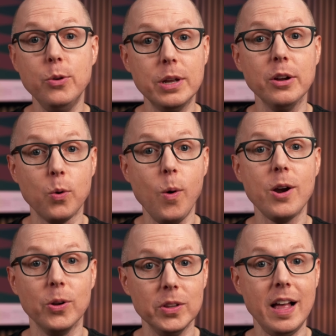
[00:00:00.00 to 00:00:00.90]
you can
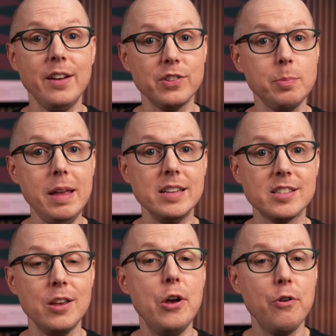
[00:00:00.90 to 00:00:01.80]
acquire a lot of
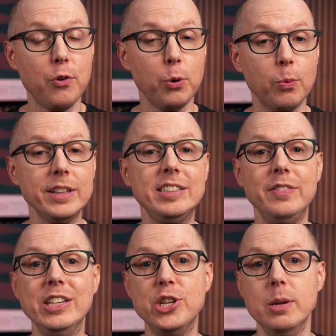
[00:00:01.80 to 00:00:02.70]
space for a
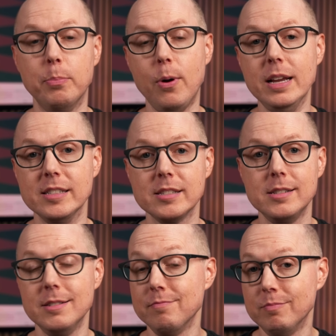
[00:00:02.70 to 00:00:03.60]
relatively cheap price.
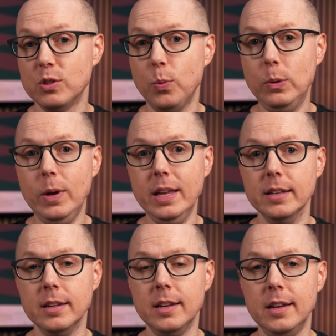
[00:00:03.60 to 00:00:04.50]
It's a win-win.